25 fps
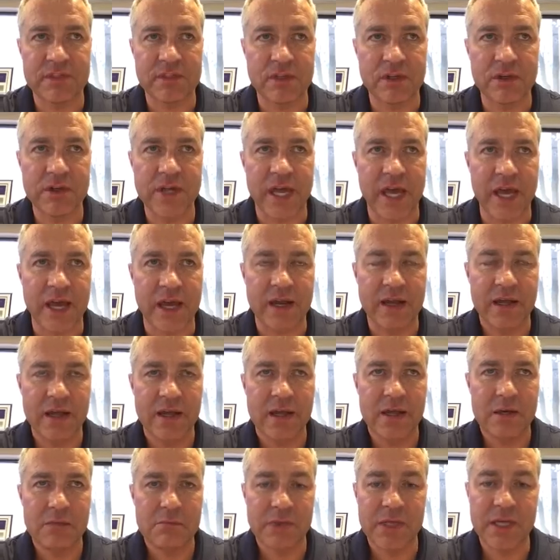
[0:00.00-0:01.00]
to look at.
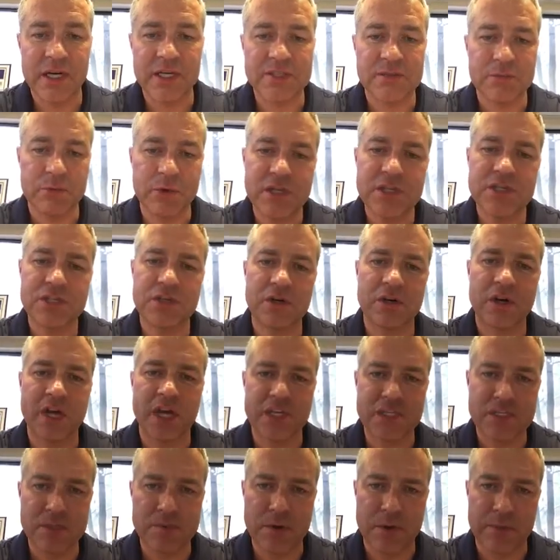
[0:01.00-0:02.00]
Plus, what is your
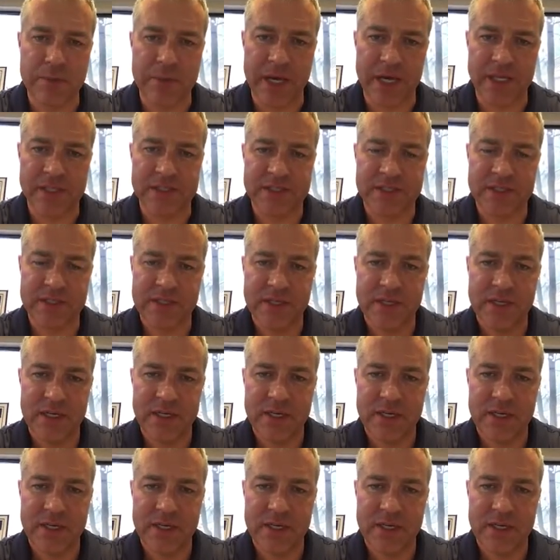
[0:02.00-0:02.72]
customer base?